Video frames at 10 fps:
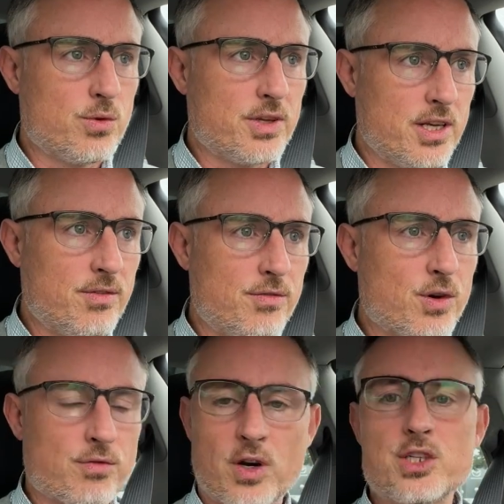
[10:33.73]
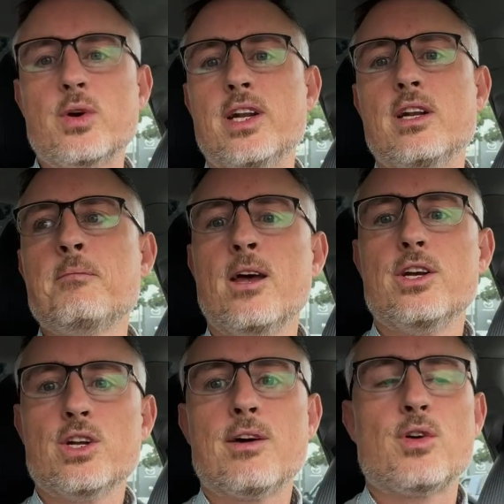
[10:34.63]
Even if you're frustrated,
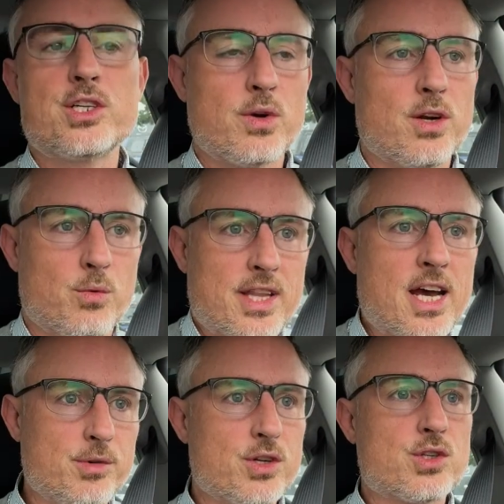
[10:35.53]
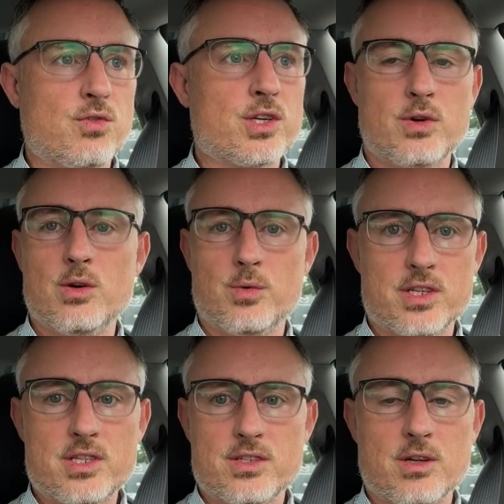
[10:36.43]
you're not frustrated with them, you're just frustrated with the
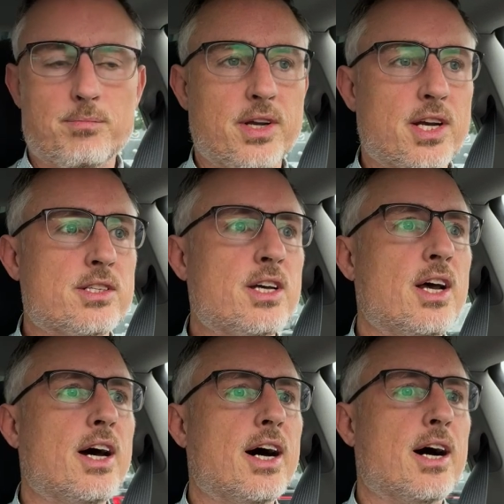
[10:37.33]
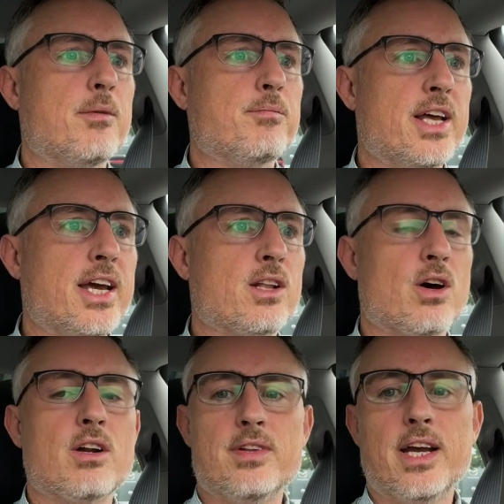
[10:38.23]
system because they get a
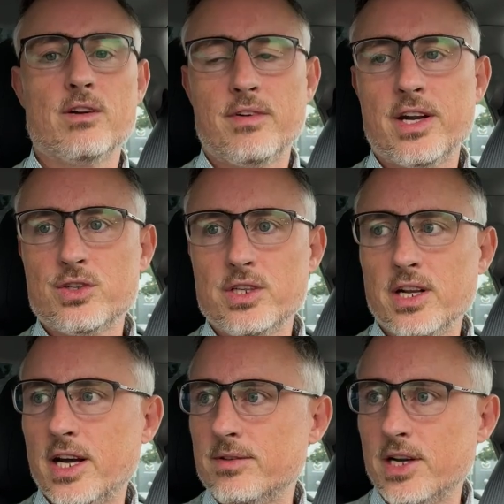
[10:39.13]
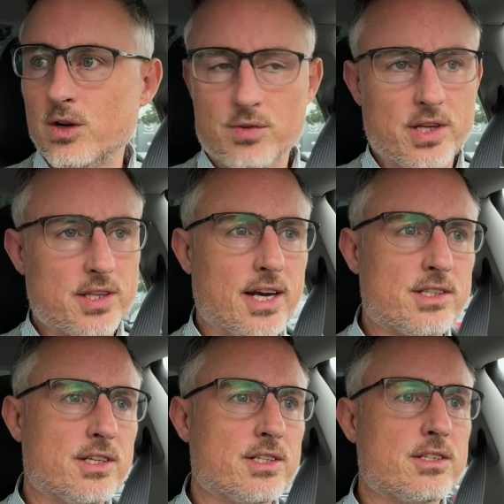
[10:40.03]
lot of negative energy, and I don't think
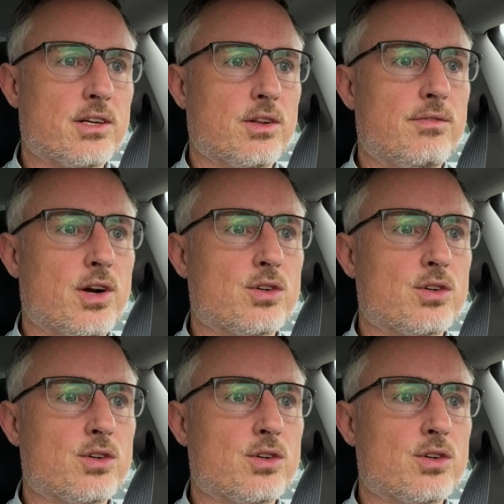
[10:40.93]
that's necessarily fair.